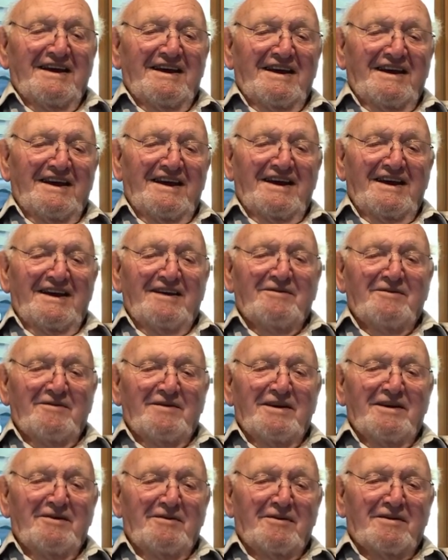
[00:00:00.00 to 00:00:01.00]
And we
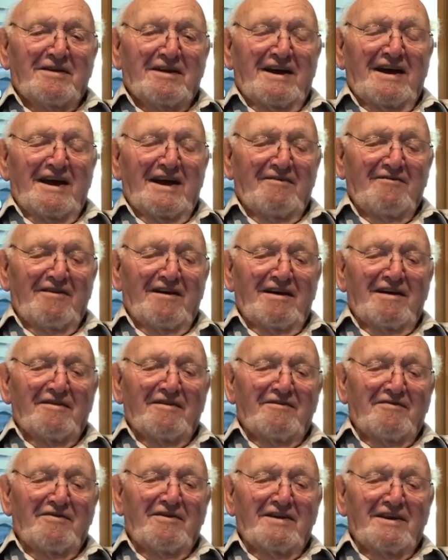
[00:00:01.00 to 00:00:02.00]
used to have a lot
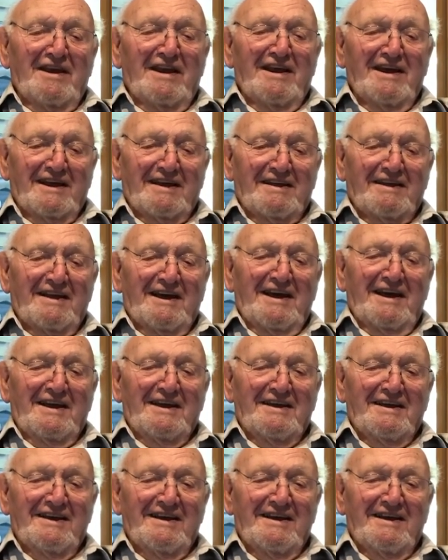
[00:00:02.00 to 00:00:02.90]
of fun like that.